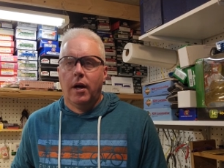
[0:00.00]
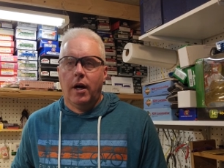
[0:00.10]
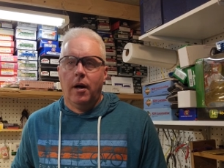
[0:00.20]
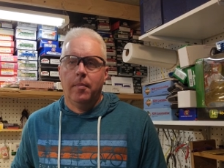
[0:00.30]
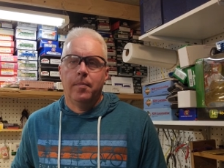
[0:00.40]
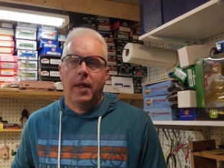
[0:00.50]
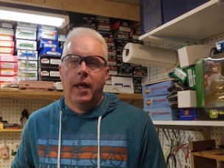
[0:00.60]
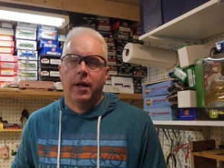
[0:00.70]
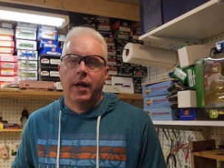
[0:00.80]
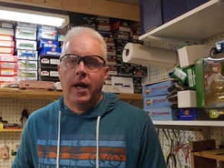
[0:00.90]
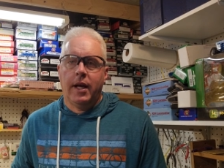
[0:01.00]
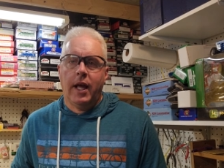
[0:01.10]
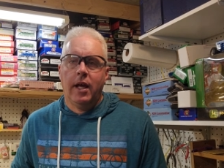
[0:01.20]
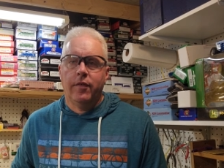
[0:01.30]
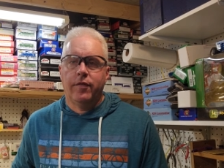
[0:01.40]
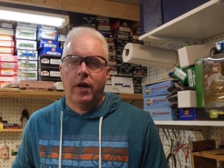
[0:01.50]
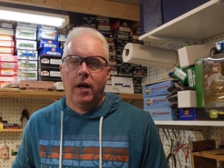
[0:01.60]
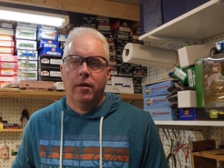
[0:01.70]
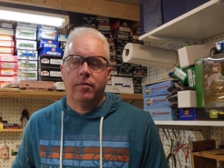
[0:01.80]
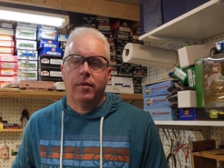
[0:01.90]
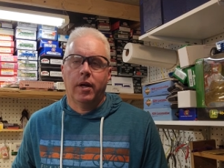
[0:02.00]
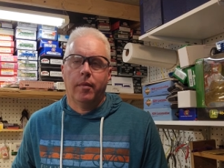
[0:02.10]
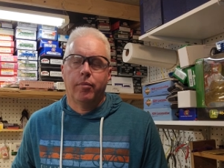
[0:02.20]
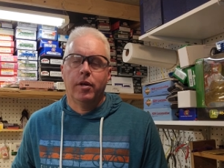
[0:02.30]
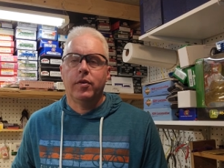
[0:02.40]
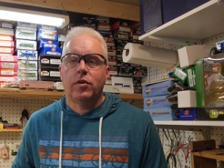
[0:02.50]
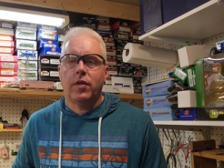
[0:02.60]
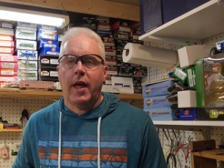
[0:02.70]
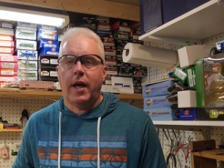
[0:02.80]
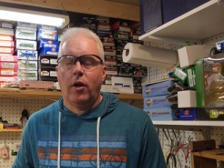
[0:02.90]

Um, and I gave uh, a uh, preview to that.